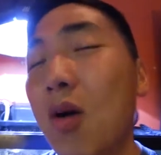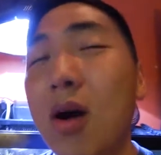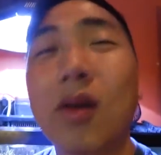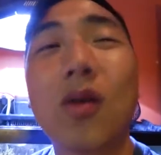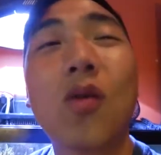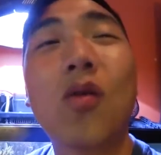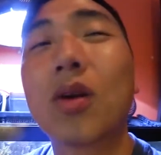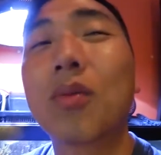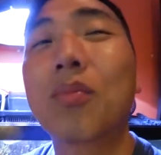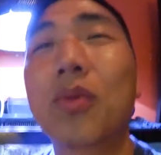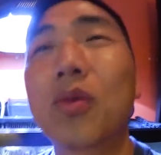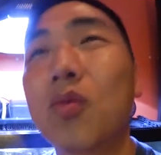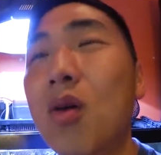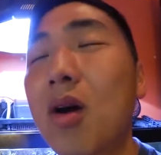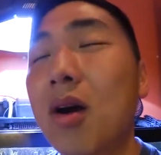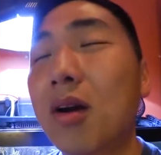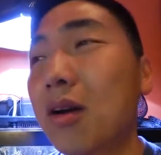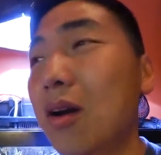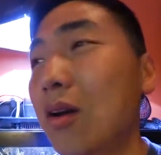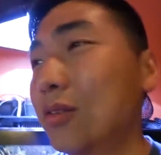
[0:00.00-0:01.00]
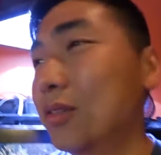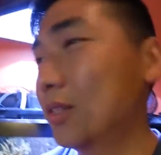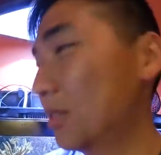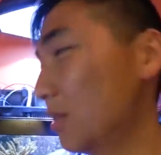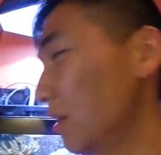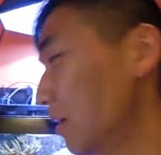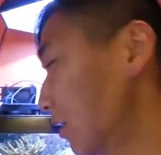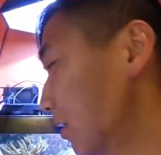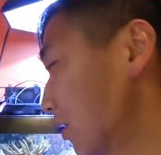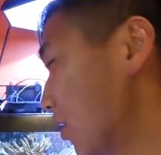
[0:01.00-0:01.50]
I don't wanna brew water, I'll just
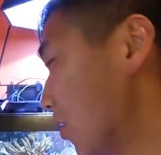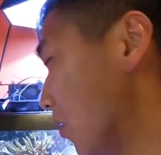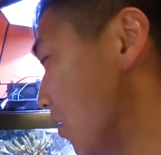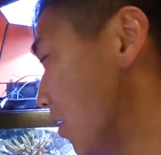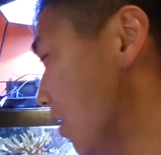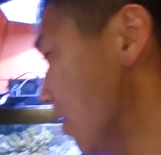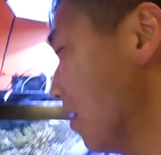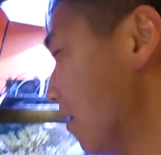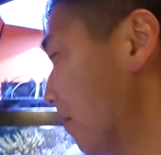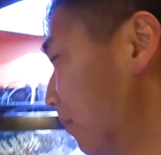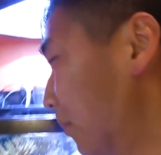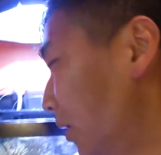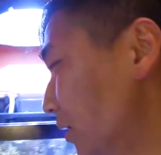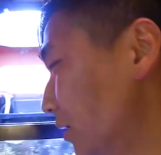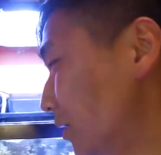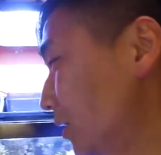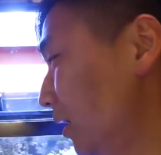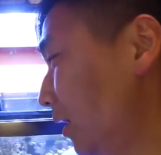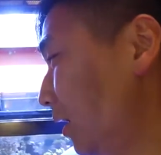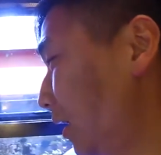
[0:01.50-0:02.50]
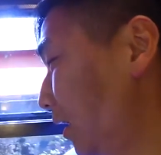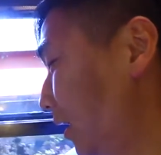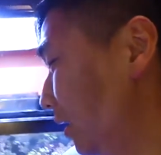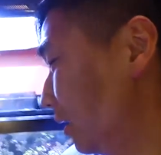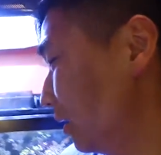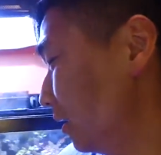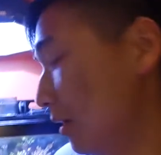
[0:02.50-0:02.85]
let it go but uh,